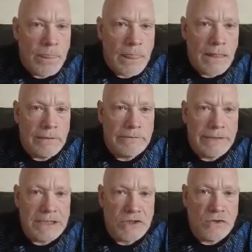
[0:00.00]
All right,
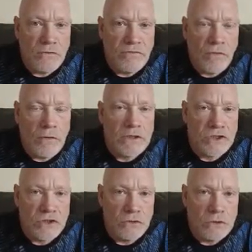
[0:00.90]
so far
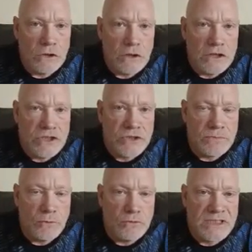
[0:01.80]
so good. Smooth
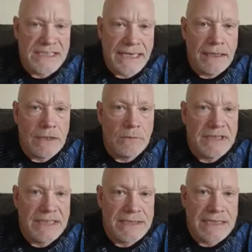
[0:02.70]
sailing with
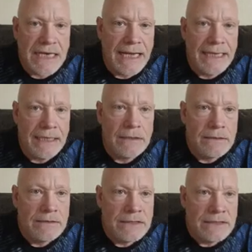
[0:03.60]
this guy.
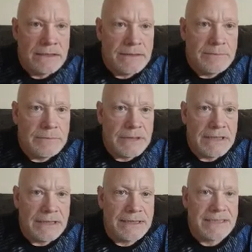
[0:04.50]
But
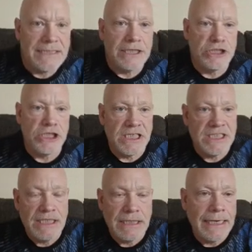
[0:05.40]
let's not jinx it
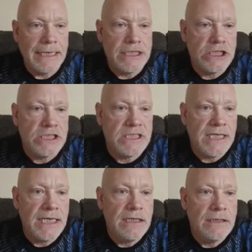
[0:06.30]
like I just did.
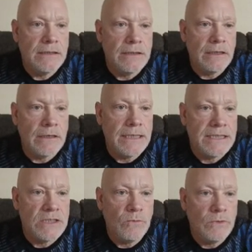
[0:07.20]
Okay, so
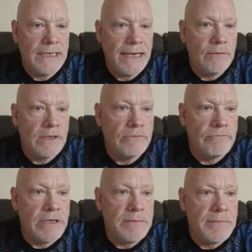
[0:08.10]
now we're going to
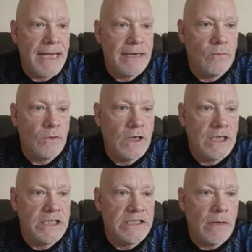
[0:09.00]
rebet. We're going to
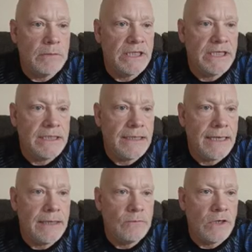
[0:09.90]
double it, and
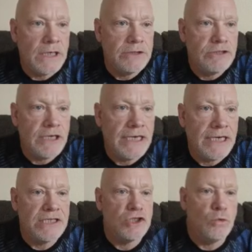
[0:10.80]
we're going to try to get
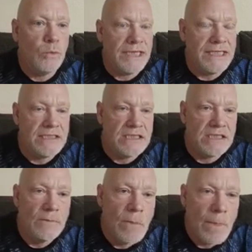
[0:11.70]
2 wins.
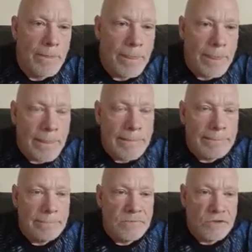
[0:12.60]

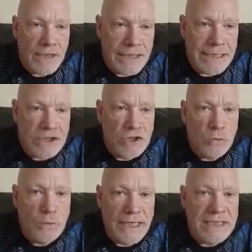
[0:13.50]
Try to get 2
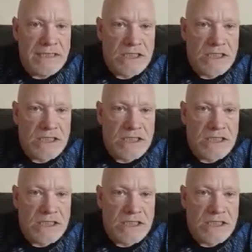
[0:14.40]
wins.